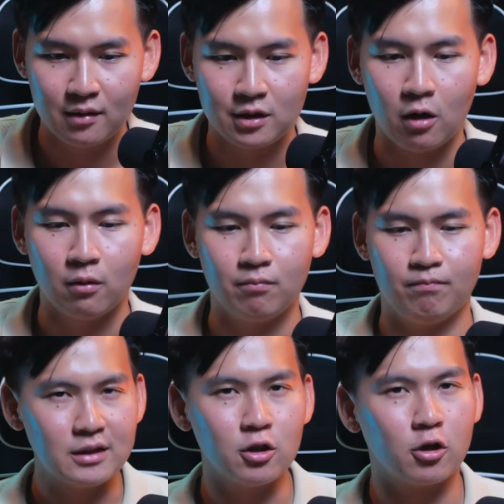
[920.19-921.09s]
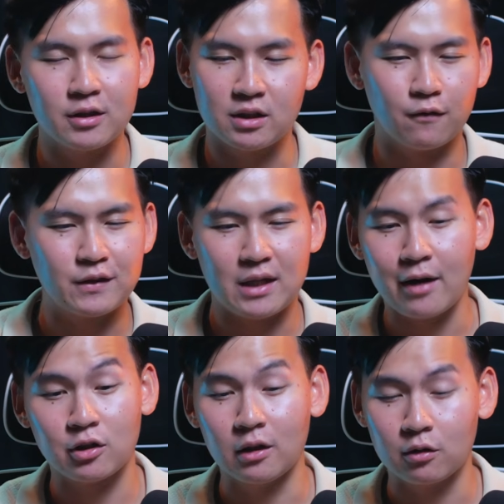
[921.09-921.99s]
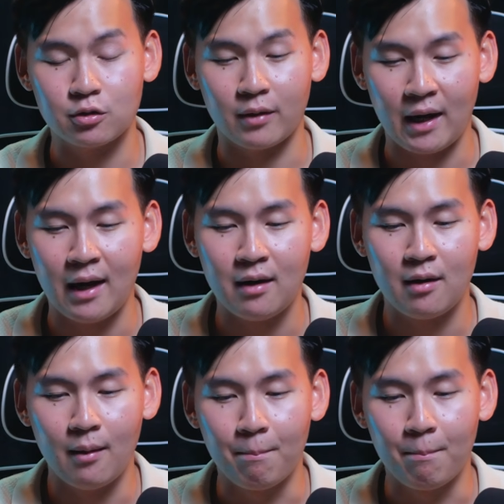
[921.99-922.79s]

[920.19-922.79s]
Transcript: So this hook on the surface actually looks okay,